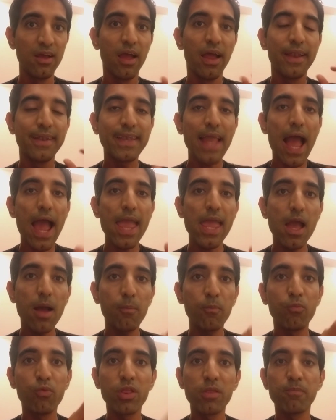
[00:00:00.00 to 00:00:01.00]
tie
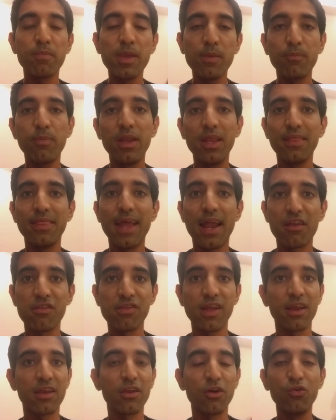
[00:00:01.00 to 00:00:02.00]
up with people in that
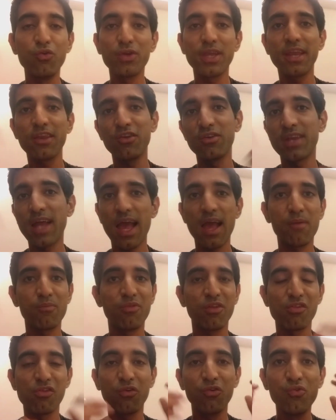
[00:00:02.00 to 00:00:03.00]
sector. Who can you tie up
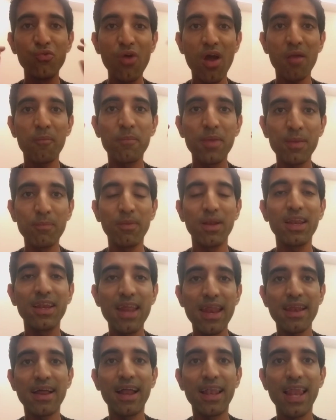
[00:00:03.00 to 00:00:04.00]
with? So who are people in
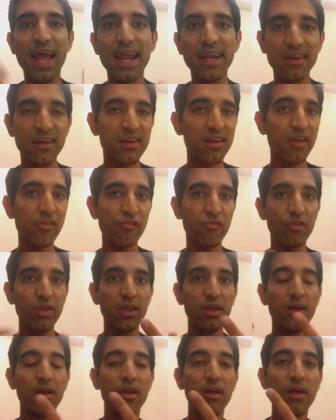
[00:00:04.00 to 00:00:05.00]
an allied
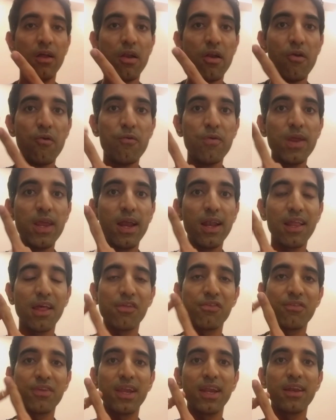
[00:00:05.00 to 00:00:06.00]
industry? Real
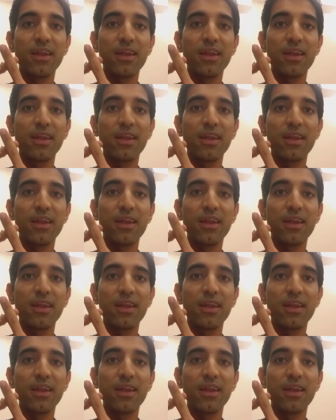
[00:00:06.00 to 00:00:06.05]
estate